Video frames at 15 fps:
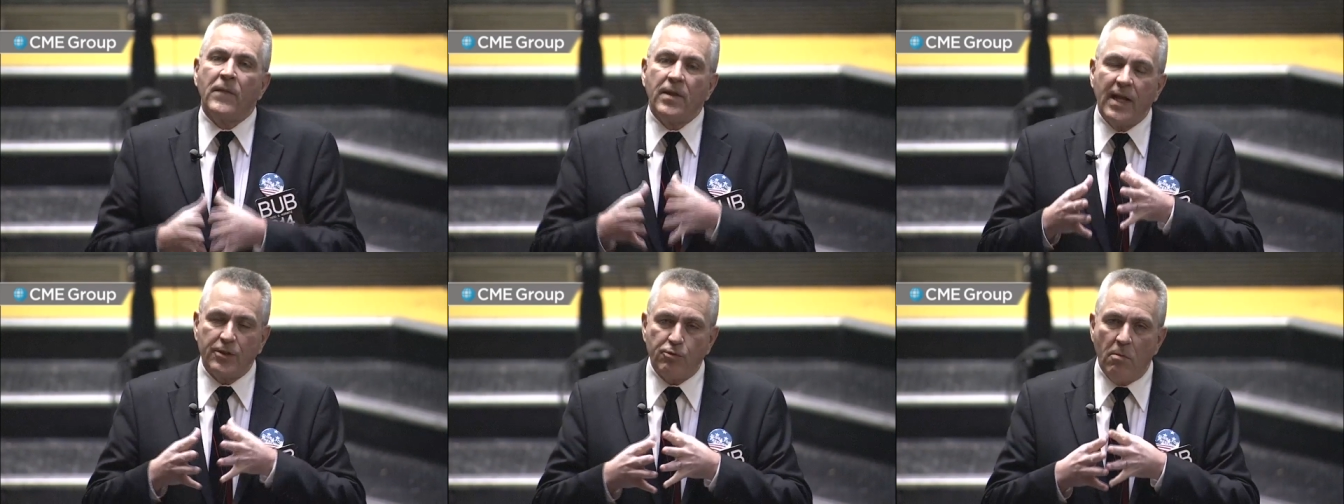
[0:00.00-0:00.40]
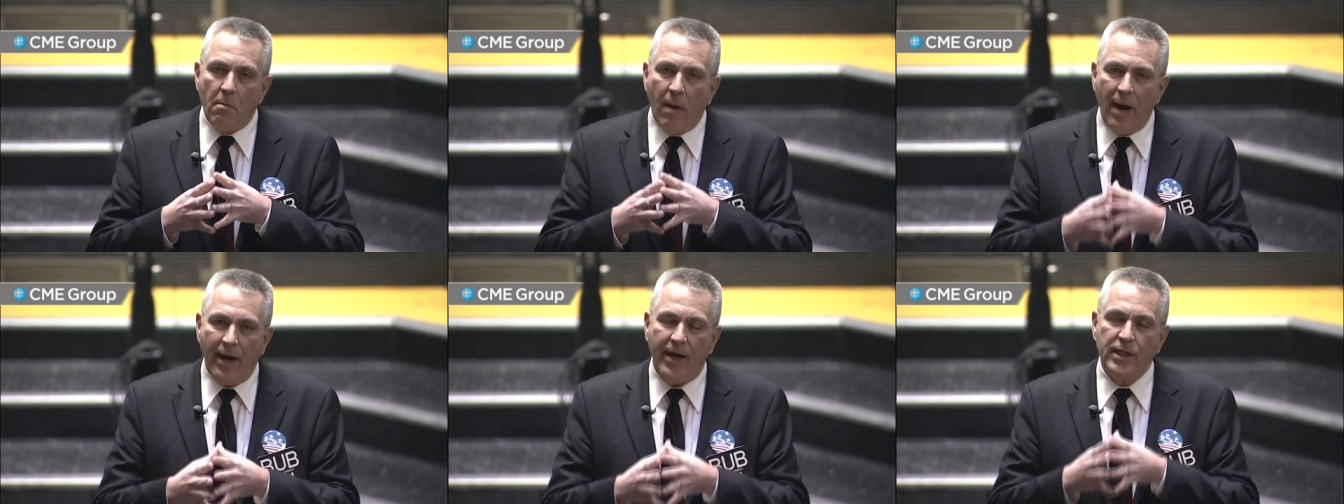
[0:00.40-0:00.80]
That's where
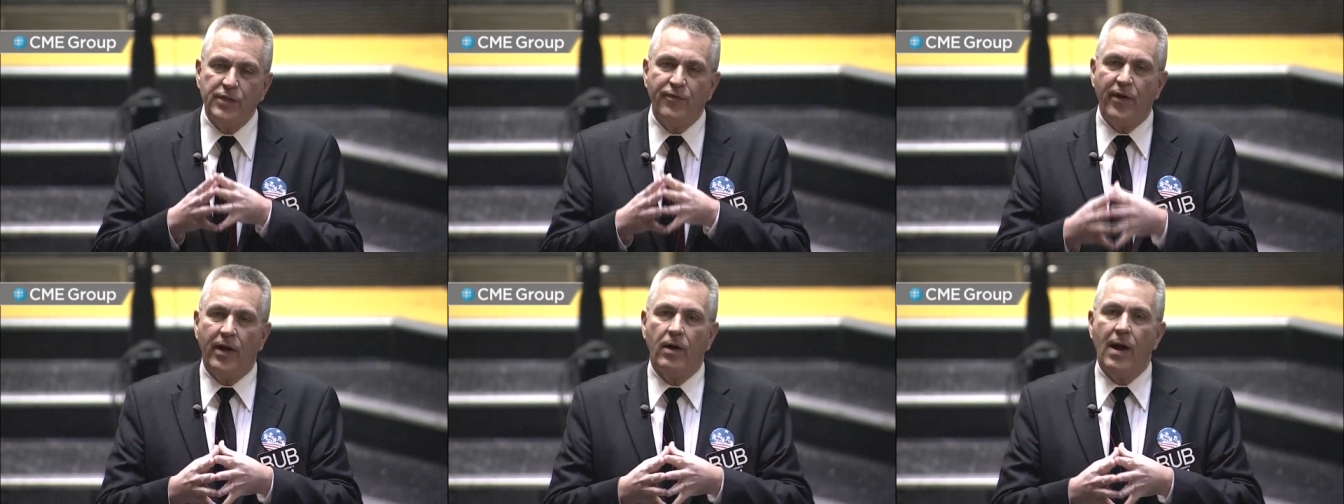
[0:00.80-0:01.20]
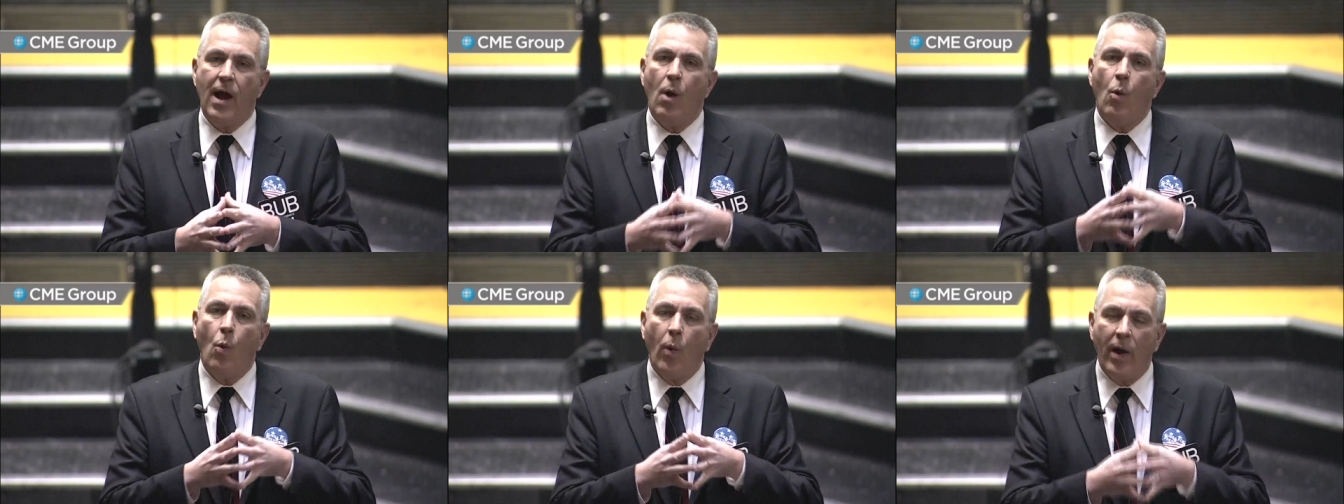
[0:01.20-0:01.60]
markets figure
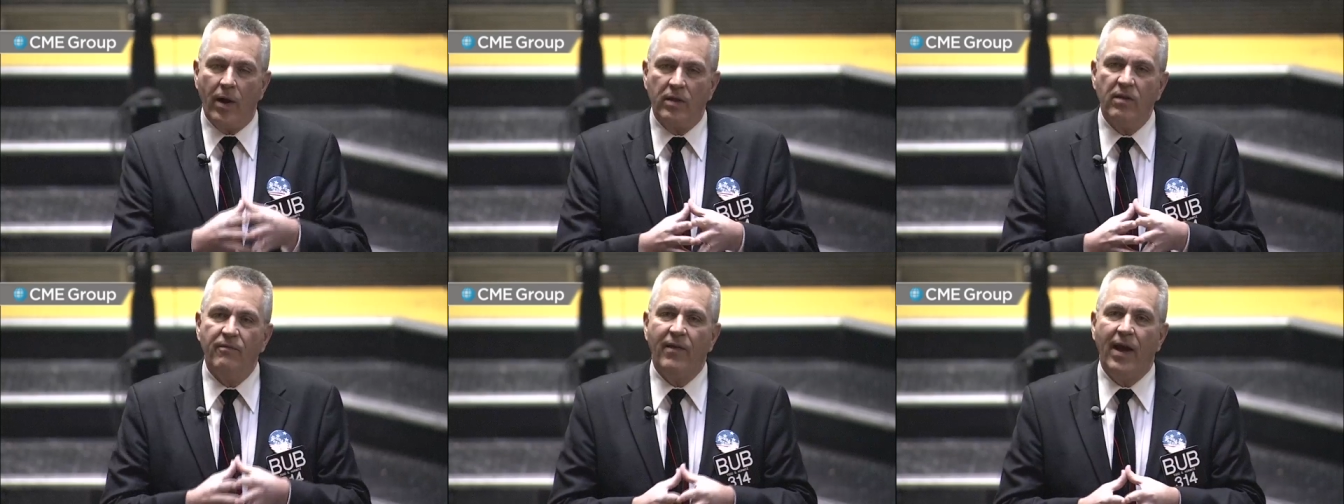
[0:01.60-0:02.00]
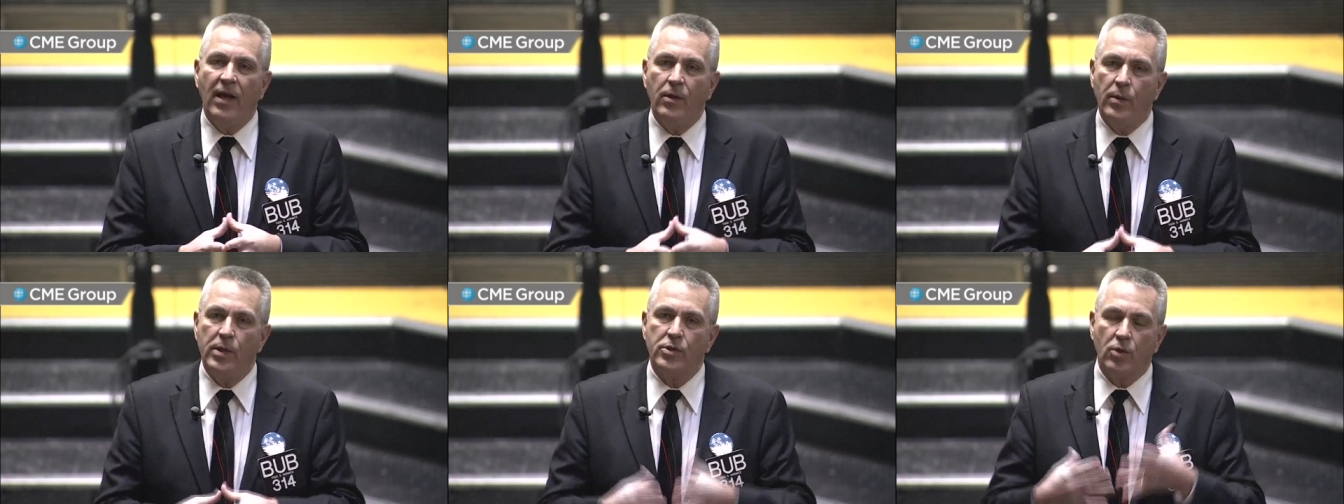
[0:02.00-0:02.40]
out where the
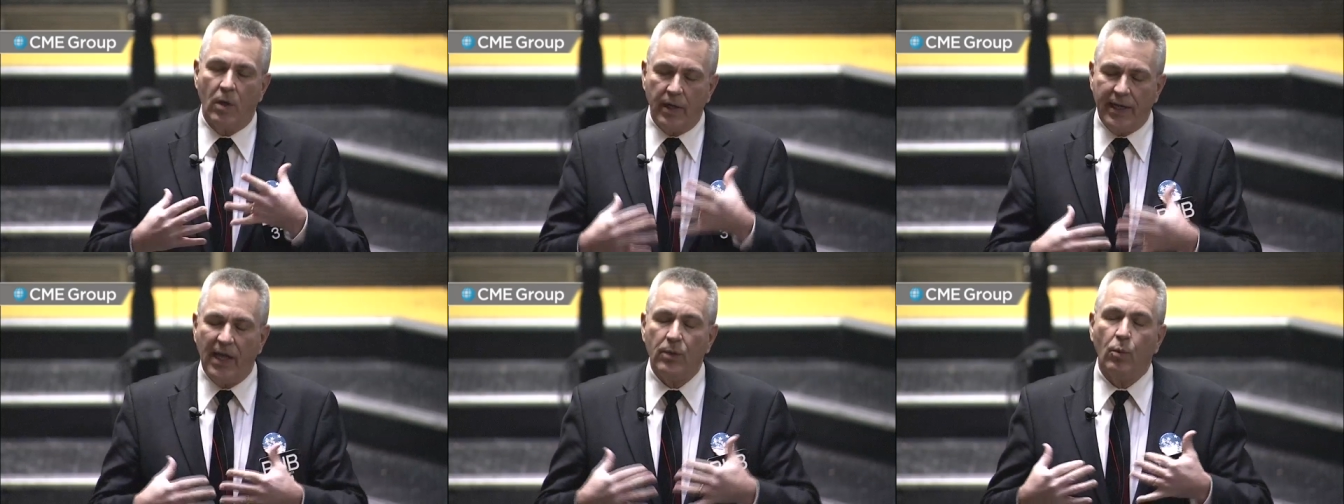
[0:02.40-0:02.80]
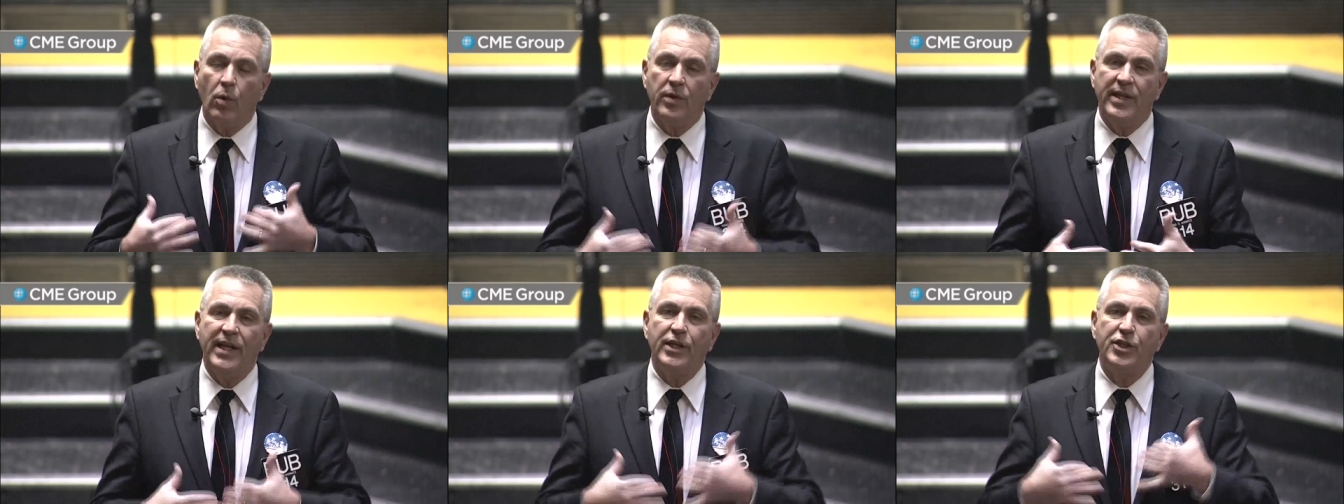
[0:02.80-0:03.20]
value is, or again,
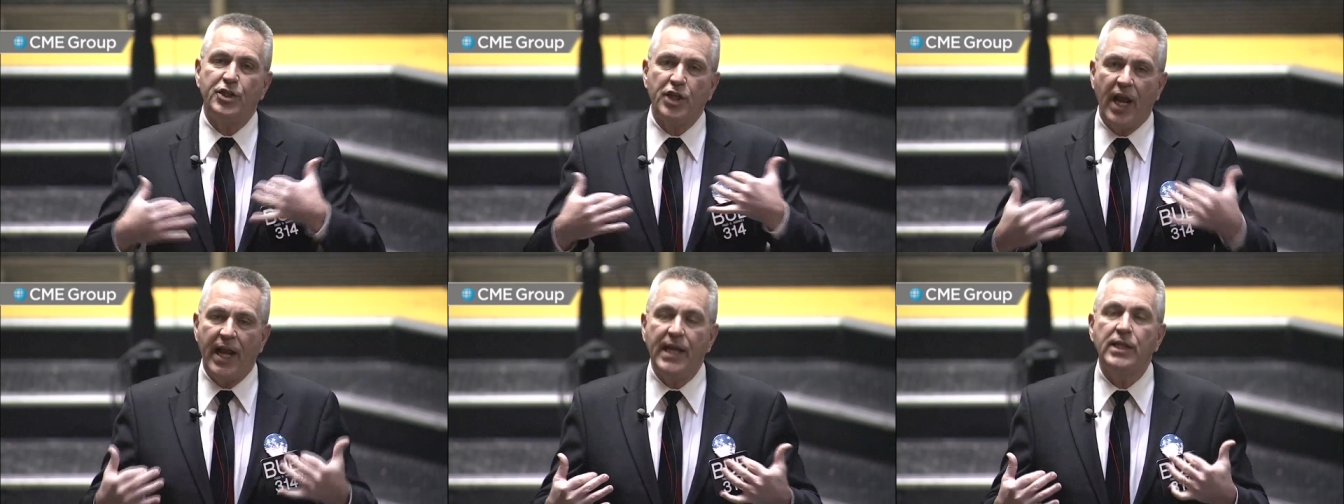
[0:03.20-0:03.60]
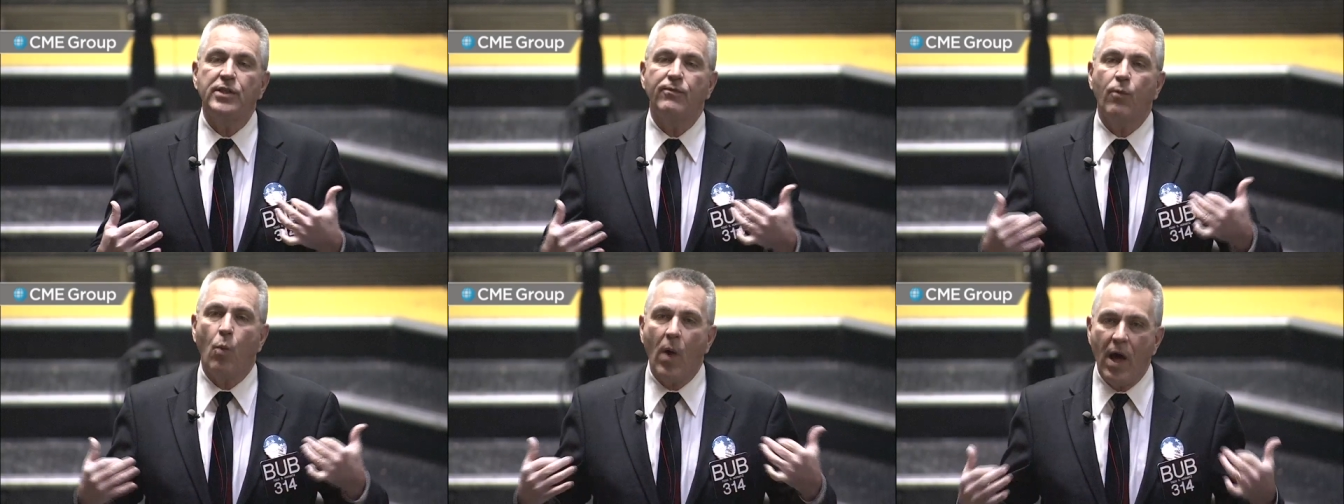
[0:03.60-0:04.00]
where the exchange
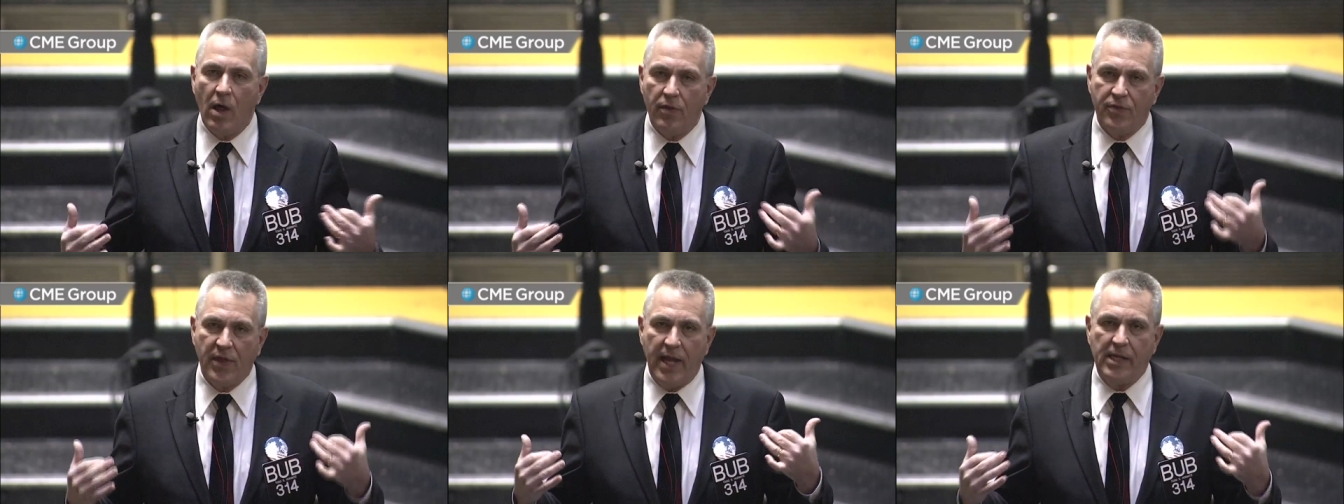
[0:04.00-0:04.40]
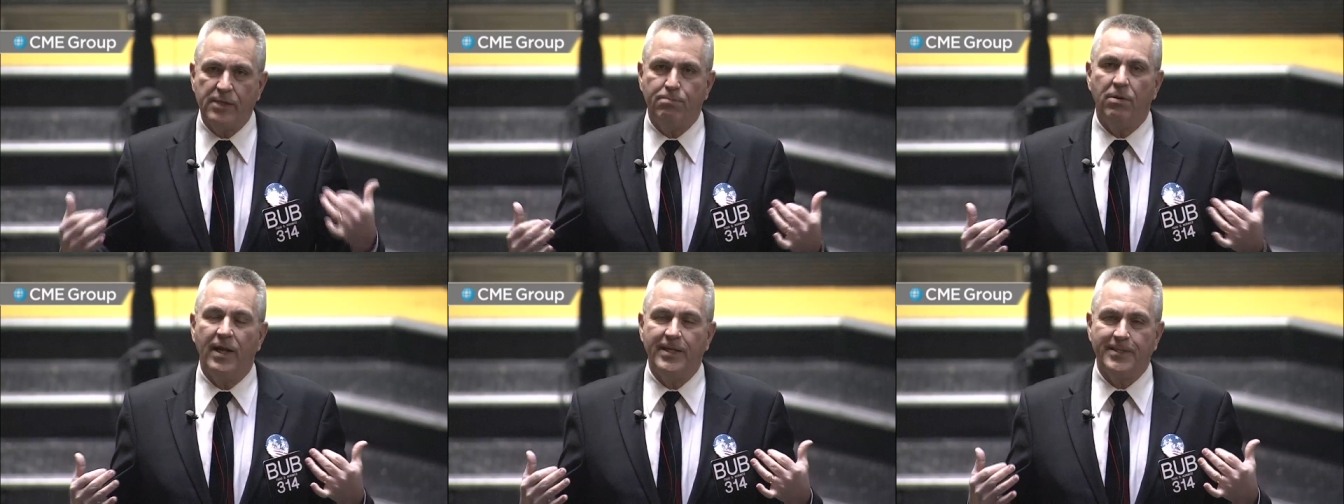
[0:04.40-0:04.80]
of wealth takes
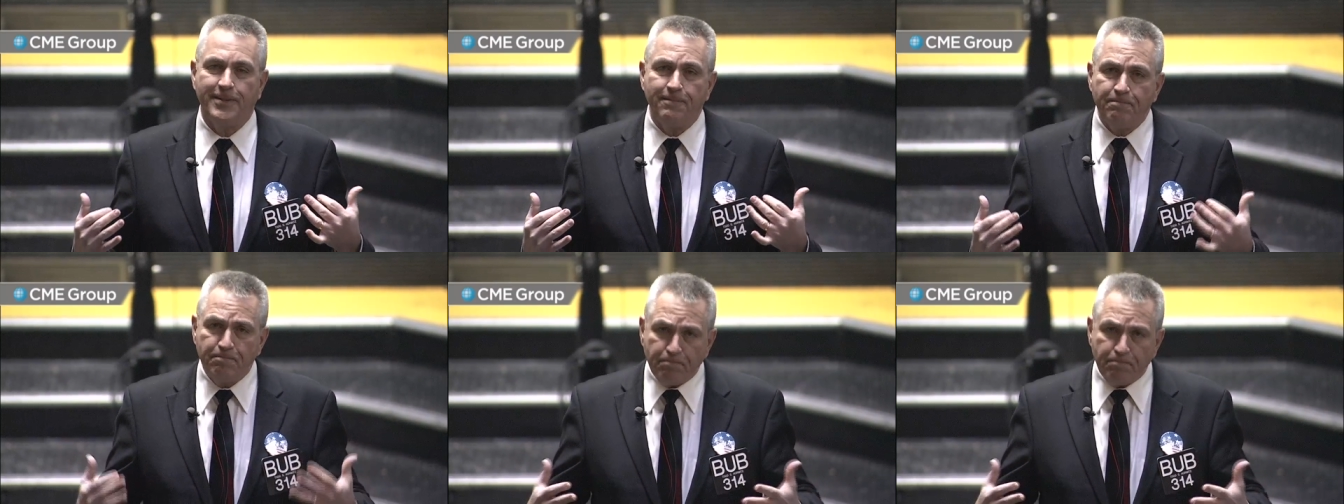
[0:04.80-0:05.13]
place.